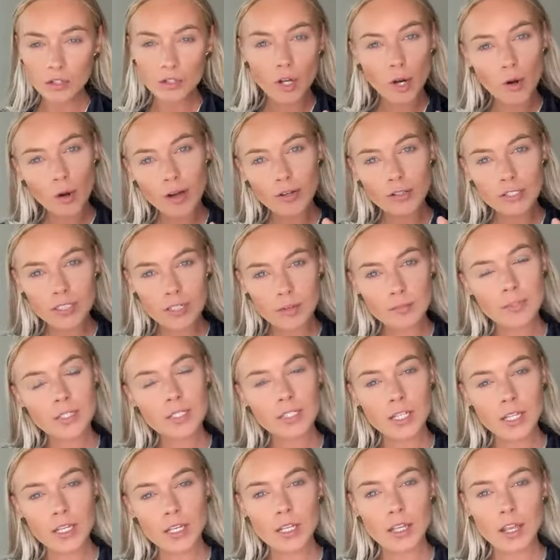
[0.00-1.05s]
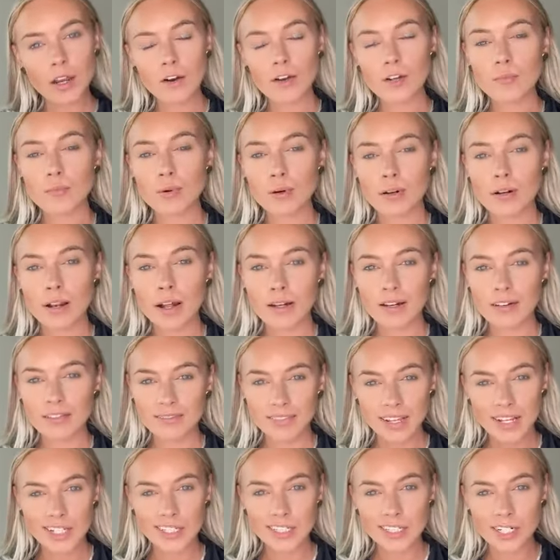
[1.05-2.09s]
you know how some skincare you put it on your
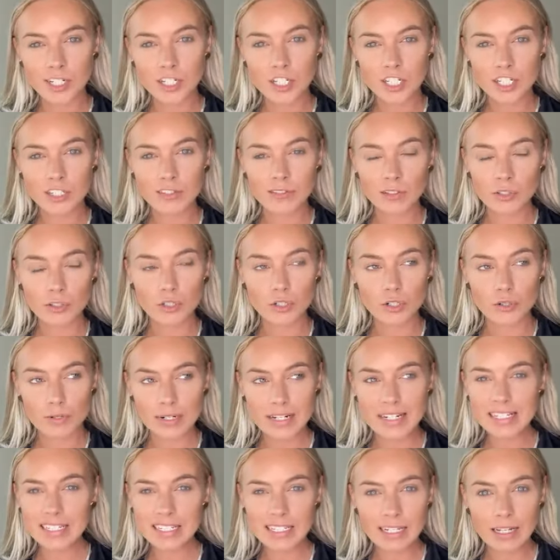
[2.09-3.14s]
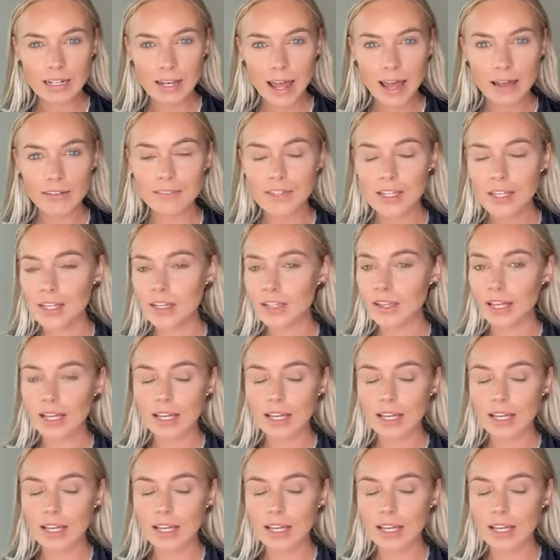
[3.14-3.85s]
face and it just feels greasy and heavy?